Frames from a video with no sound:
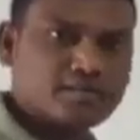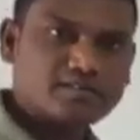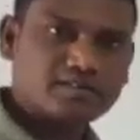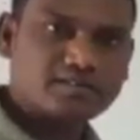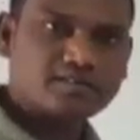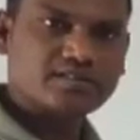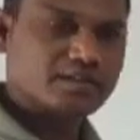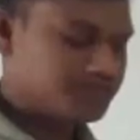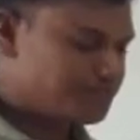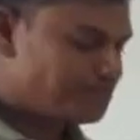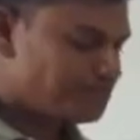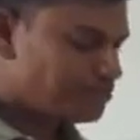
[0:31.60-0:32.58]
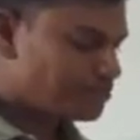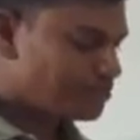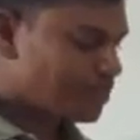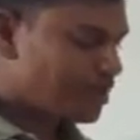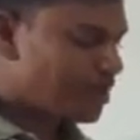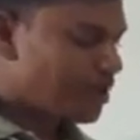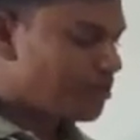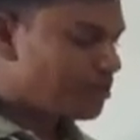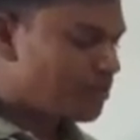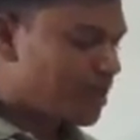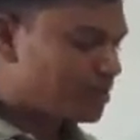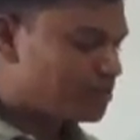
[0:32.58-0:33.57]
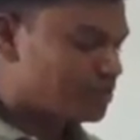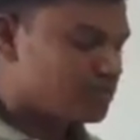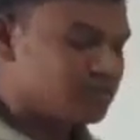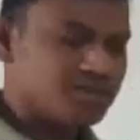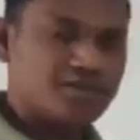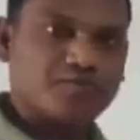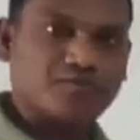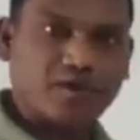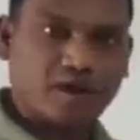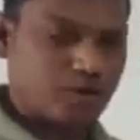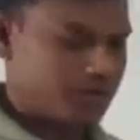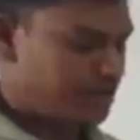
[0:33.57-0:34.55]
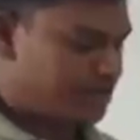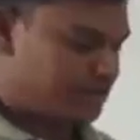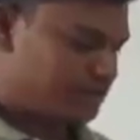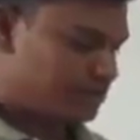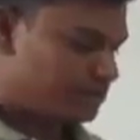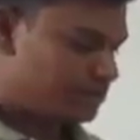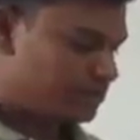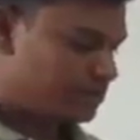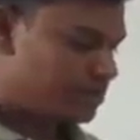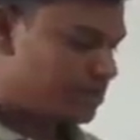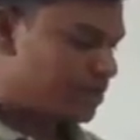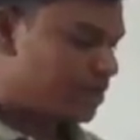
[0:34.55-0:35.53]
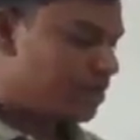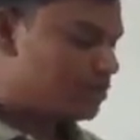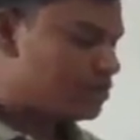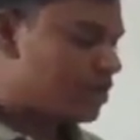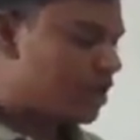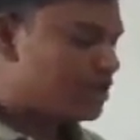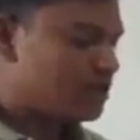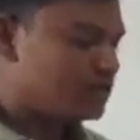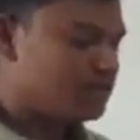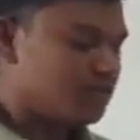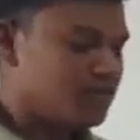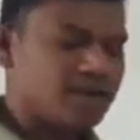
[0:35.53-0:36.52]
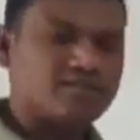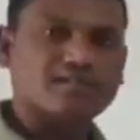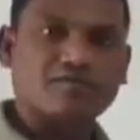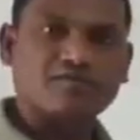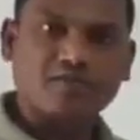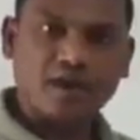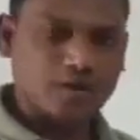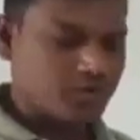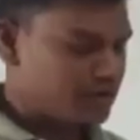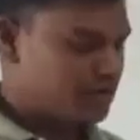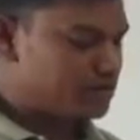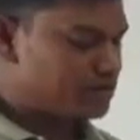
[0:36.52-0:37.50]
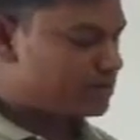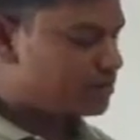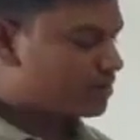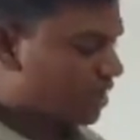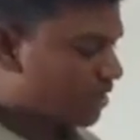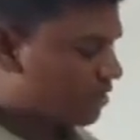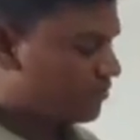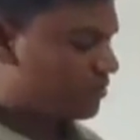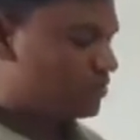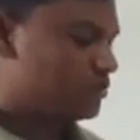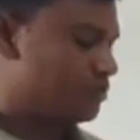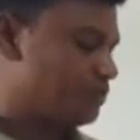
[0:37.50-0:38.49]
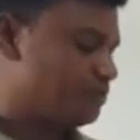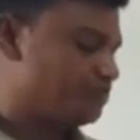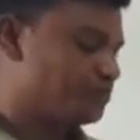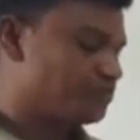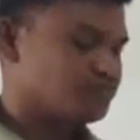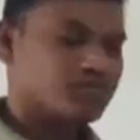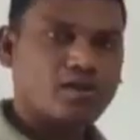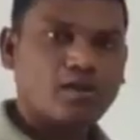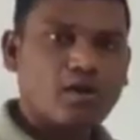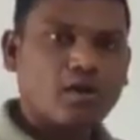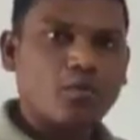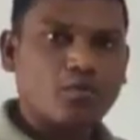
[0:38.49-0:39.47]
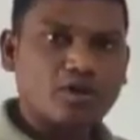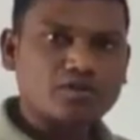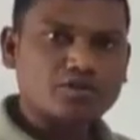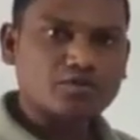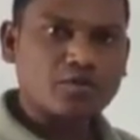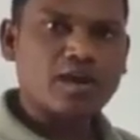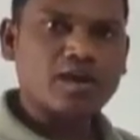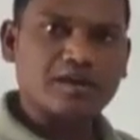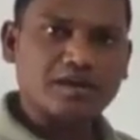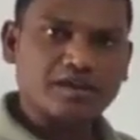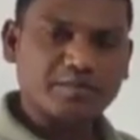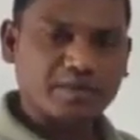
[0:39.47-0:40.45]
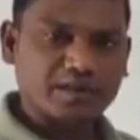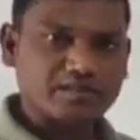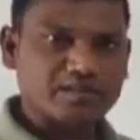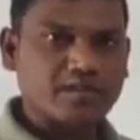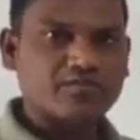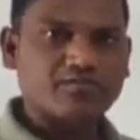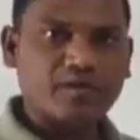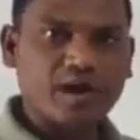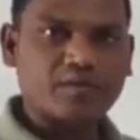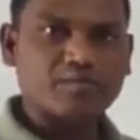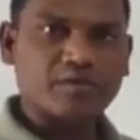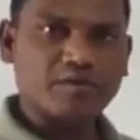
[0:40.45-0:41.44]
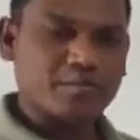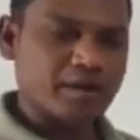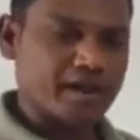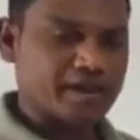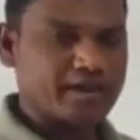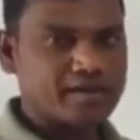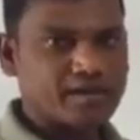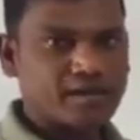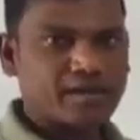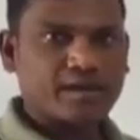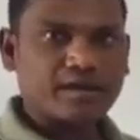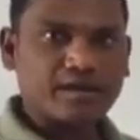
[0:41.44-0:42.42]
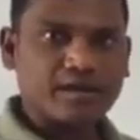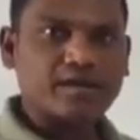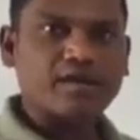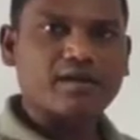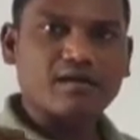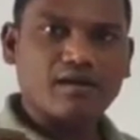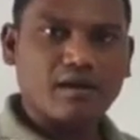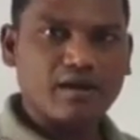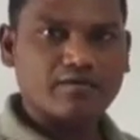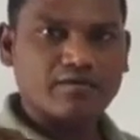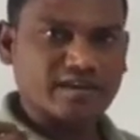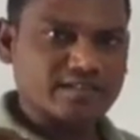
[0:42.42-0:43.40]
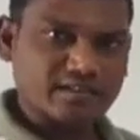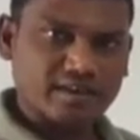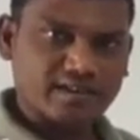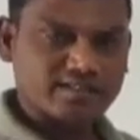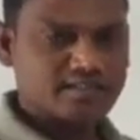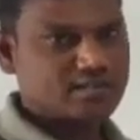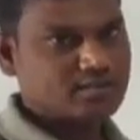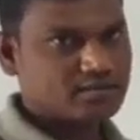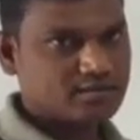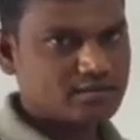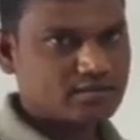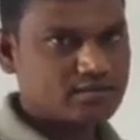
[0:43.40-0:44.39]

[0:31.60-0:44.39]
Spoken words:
syllabus is match the following. So under the match the following, they are given to virtual image formed by a convex lens,